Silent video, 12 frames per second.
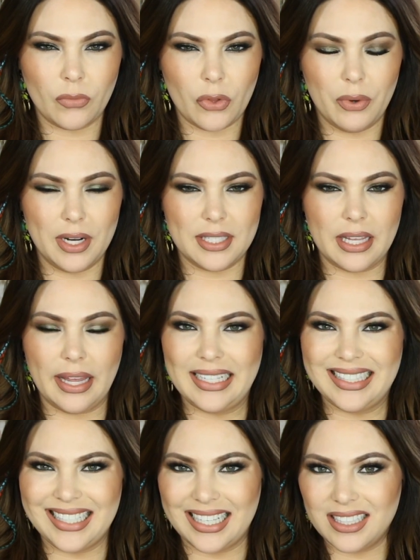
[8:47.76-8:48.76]
what is it, like
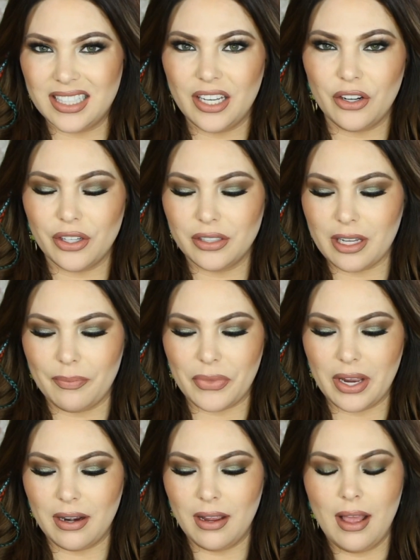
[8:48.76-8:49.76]
60 or
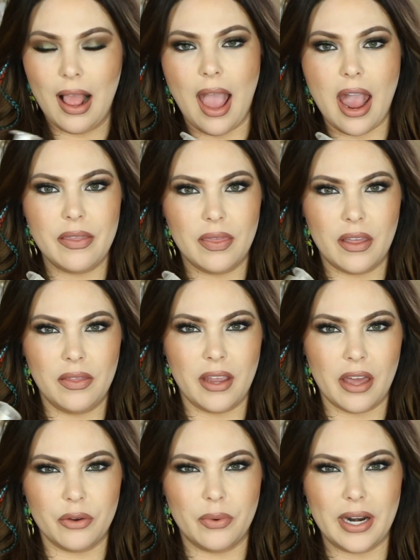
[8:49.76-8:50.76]
something? And then the
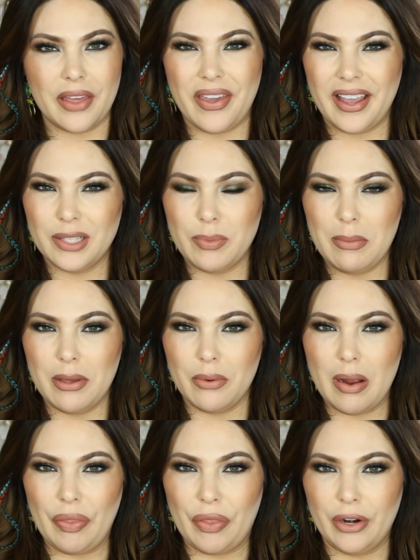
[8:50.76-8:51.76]
other one I think is maybe
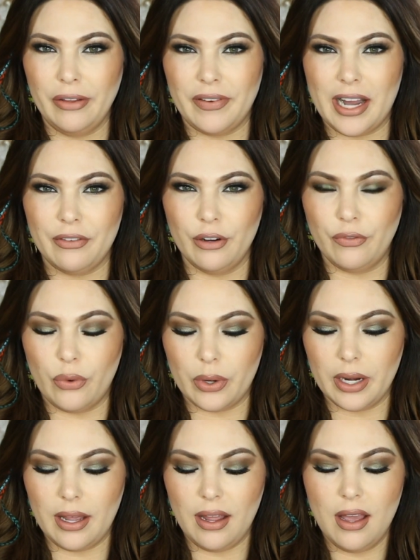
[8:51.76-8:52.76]
around 35 or
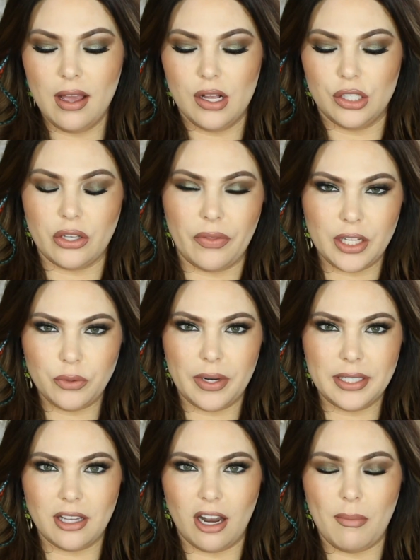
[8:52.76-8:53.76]
40. So this one
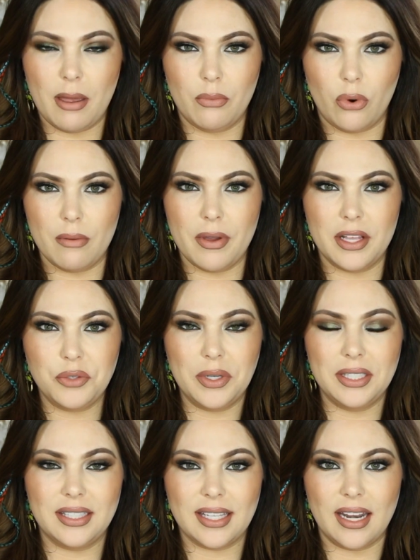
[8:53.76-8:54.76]
is a little bit more, but this
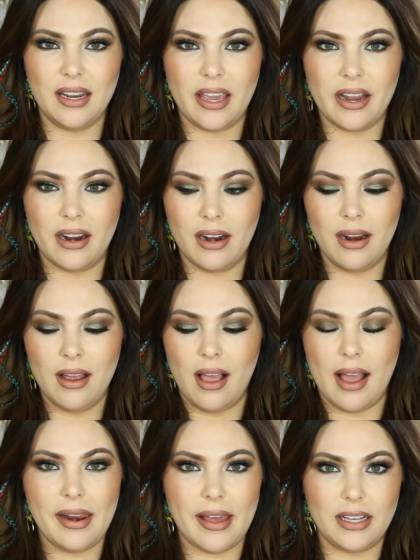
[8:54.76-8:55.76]
one's skincare
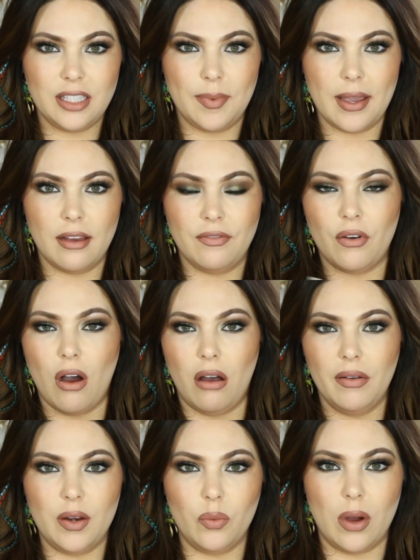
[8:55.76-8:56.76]
and SPF
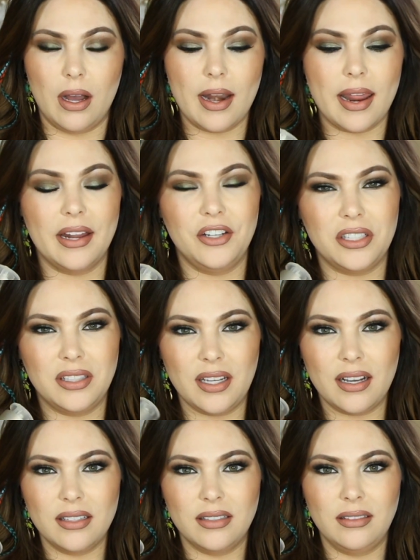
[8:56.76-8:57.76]
all in one. And it just
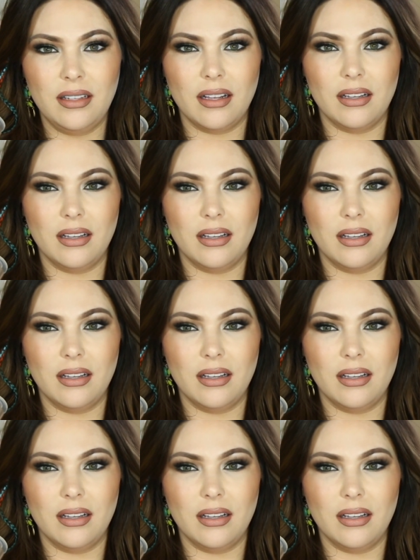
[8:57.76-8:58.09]
does